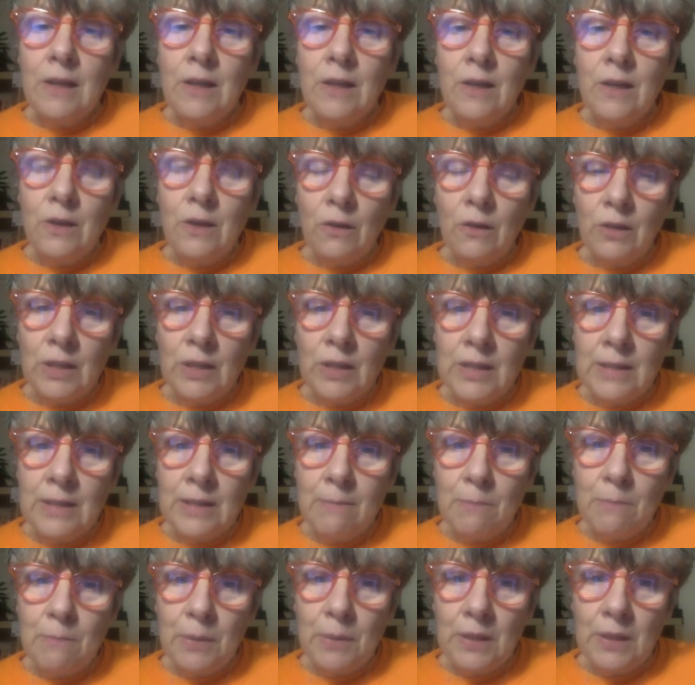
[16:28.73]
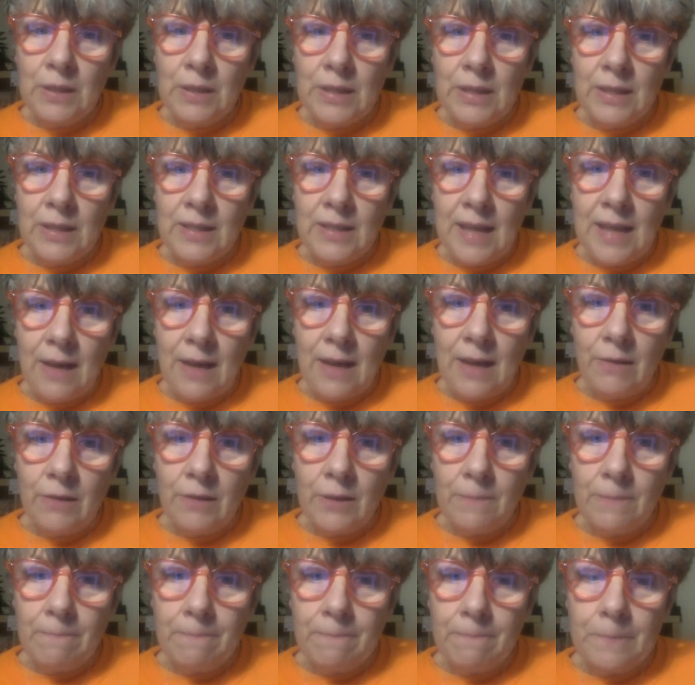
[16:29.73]
Not as simple as it
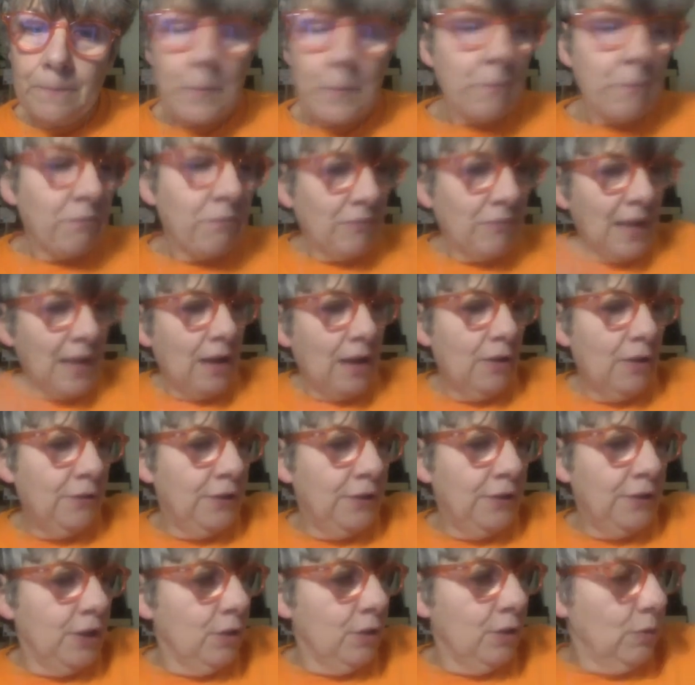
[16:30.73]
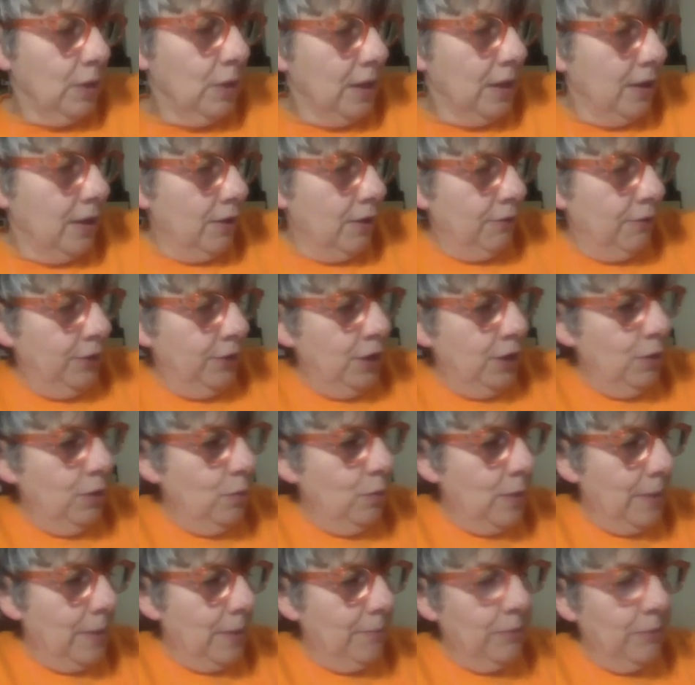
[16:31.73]
sounds. Now, you
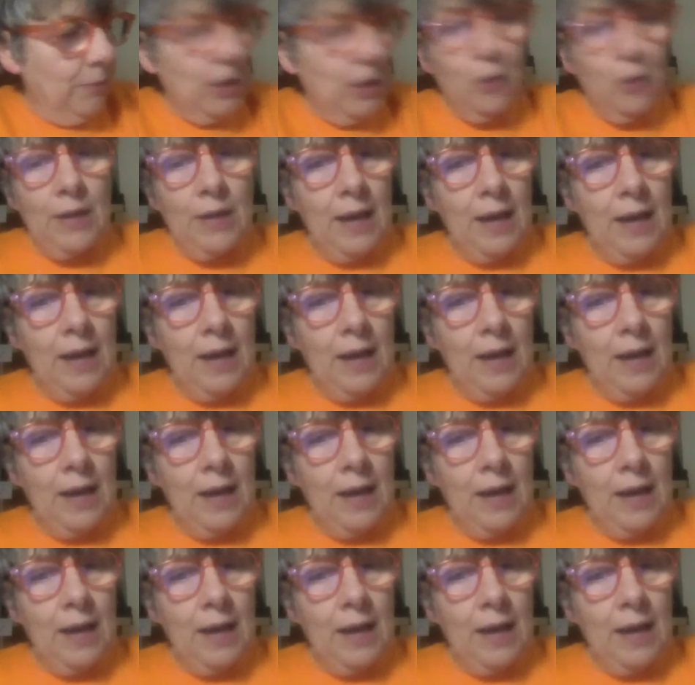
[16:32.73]
can have